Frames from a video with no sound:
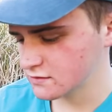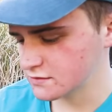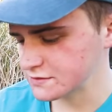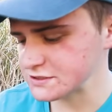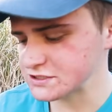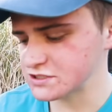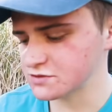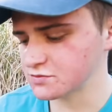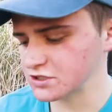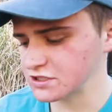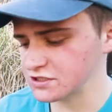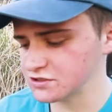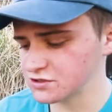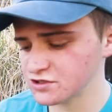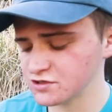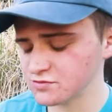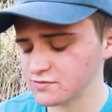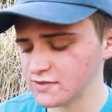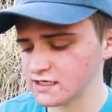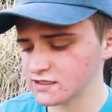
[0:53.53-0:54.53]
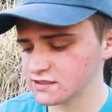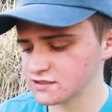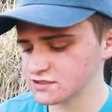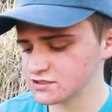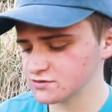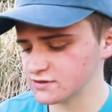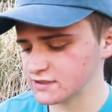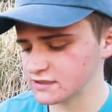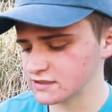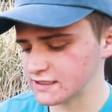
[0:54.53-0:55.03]
This will bring you to the
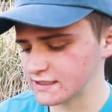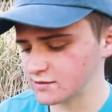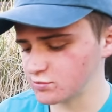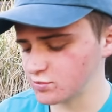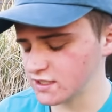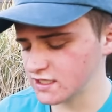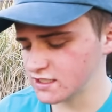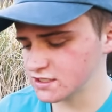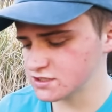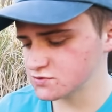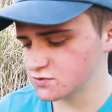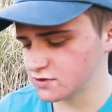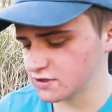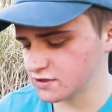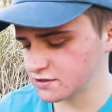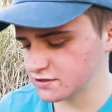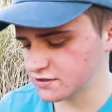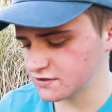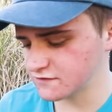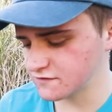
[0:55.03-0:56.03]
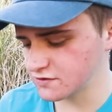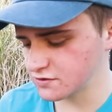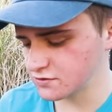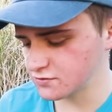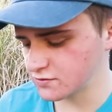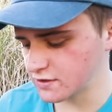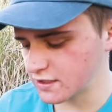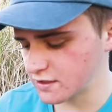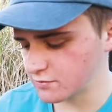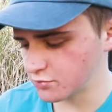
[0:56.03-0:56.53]
Manitou Incline page where it'll give
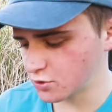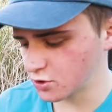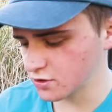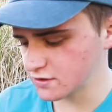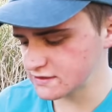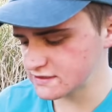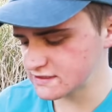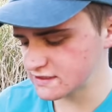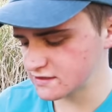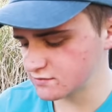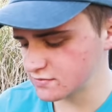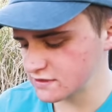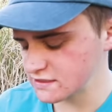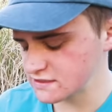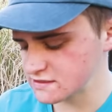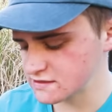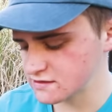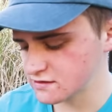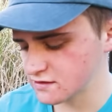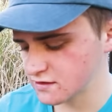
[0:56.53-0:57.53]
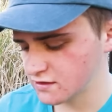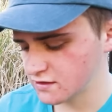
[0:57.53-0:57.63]
you important tidbits,